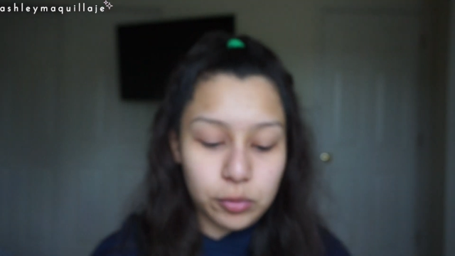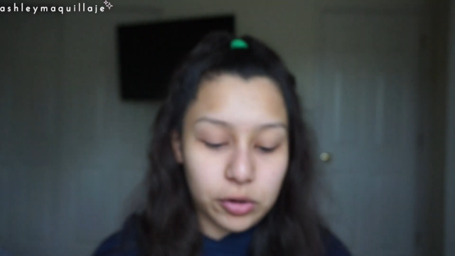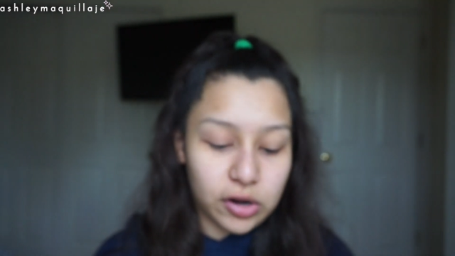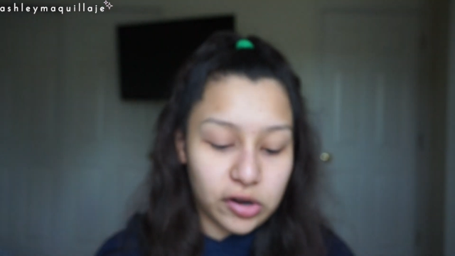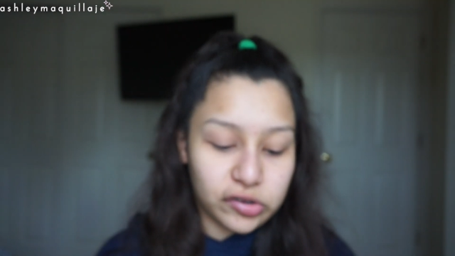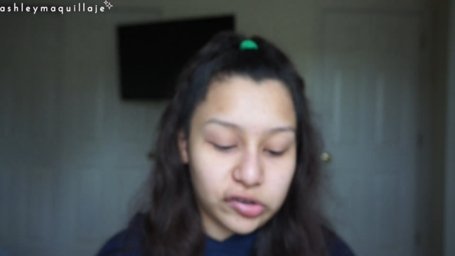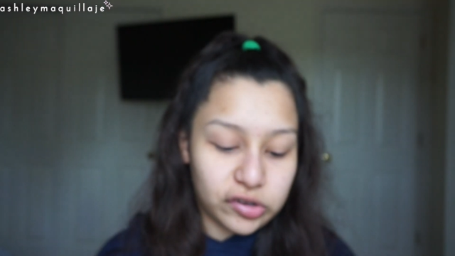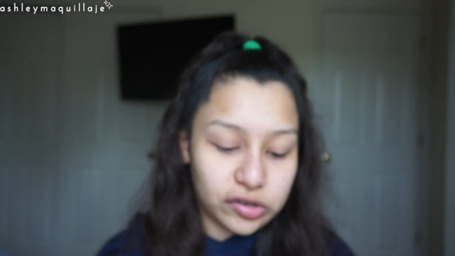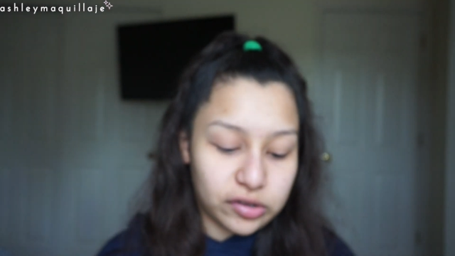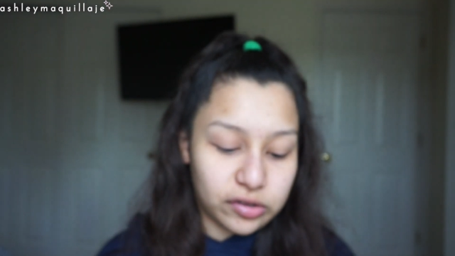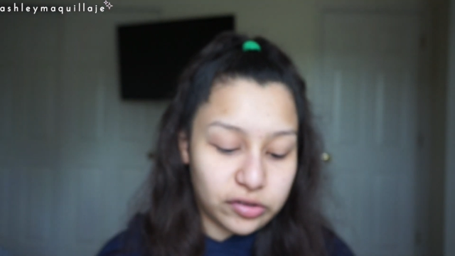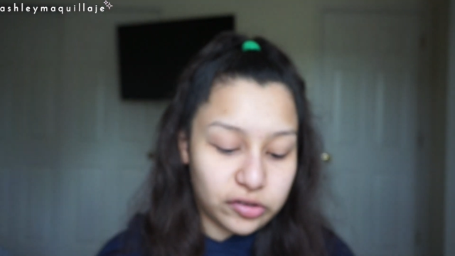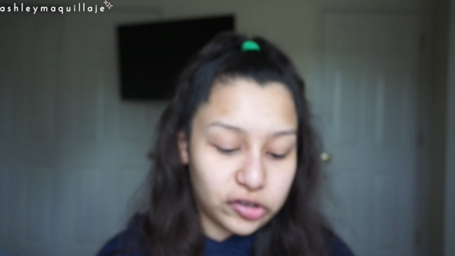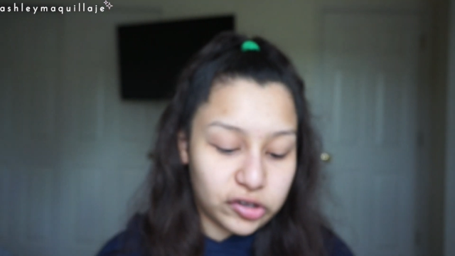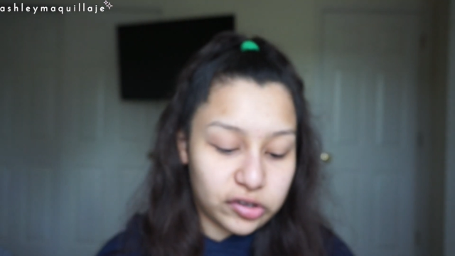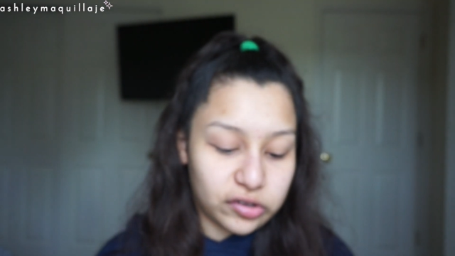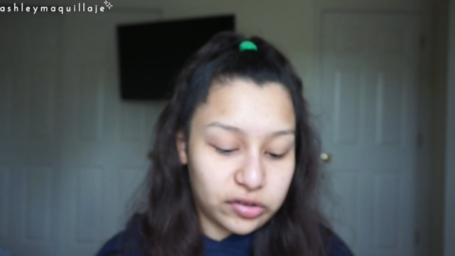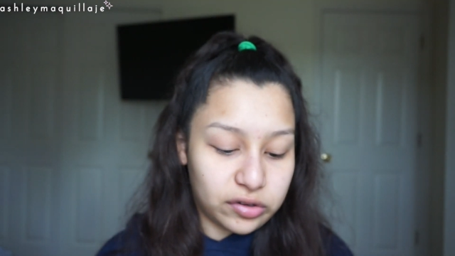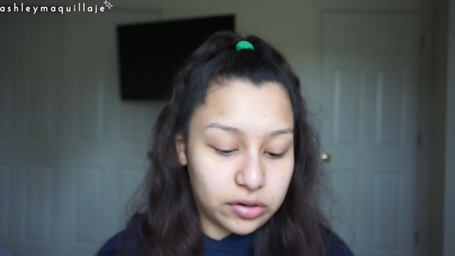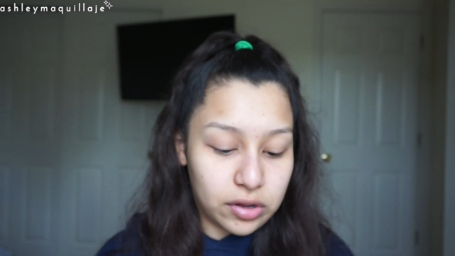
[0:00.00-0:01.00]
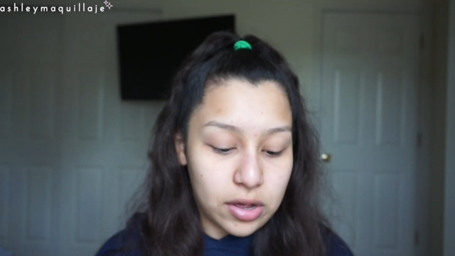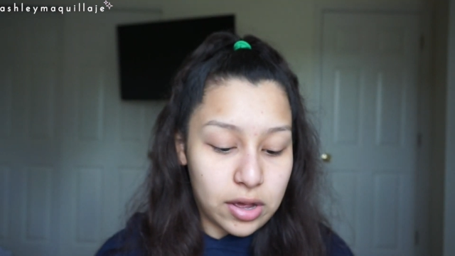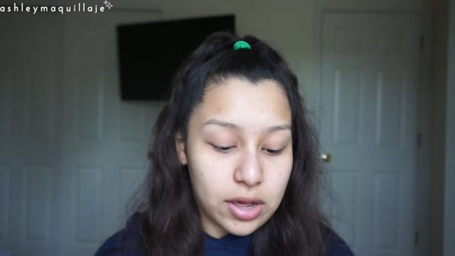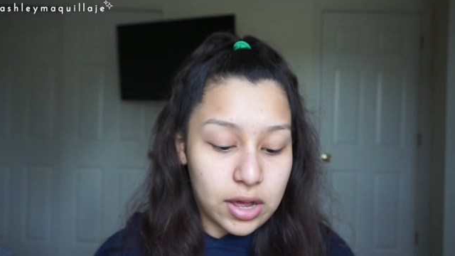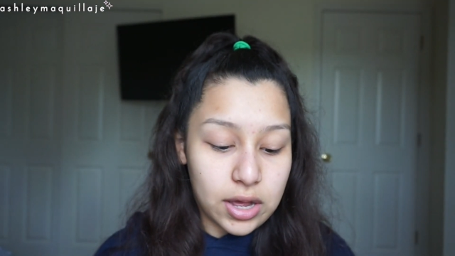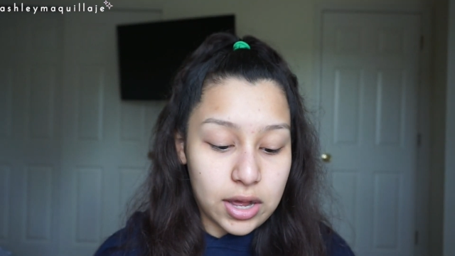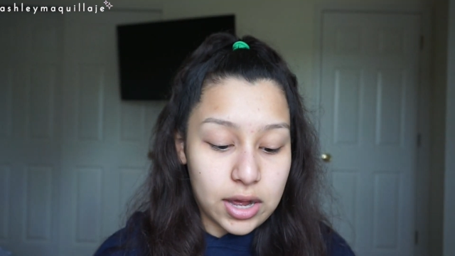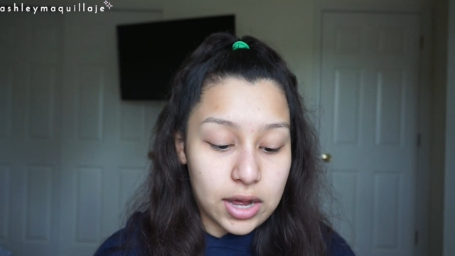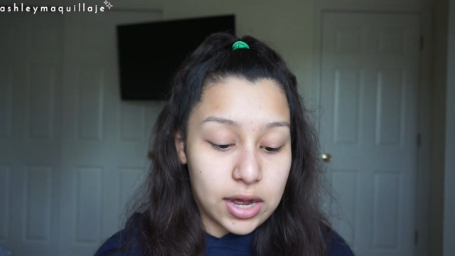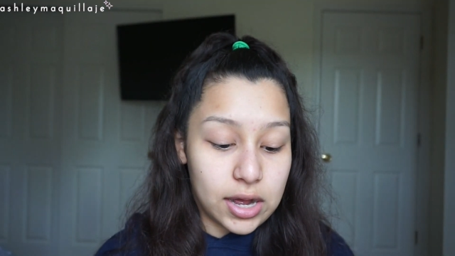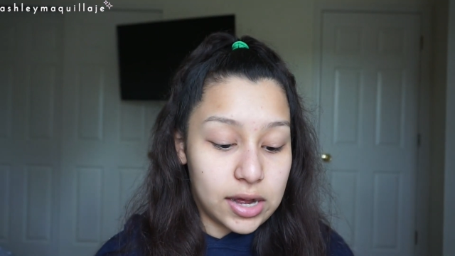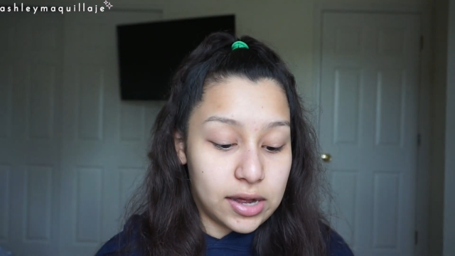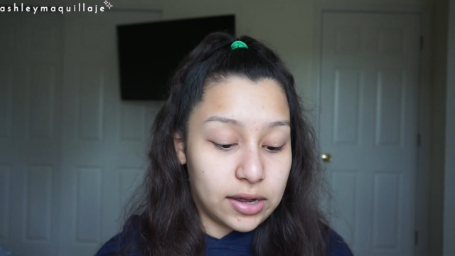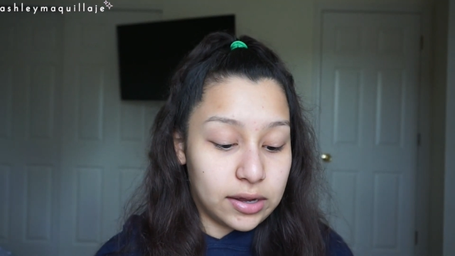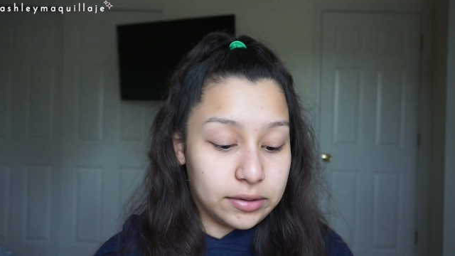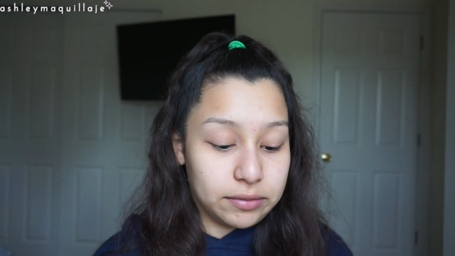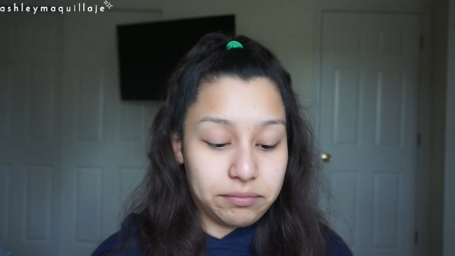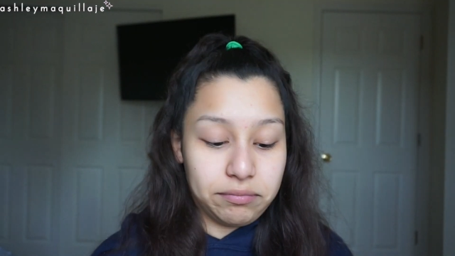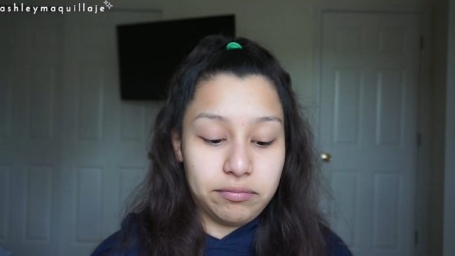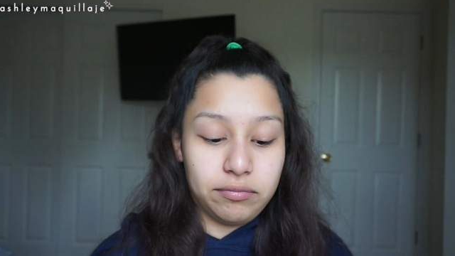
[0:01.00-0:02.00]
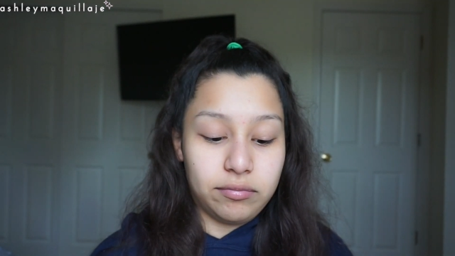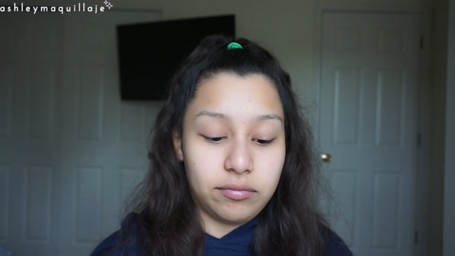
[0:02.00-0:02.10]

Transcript: brush is just a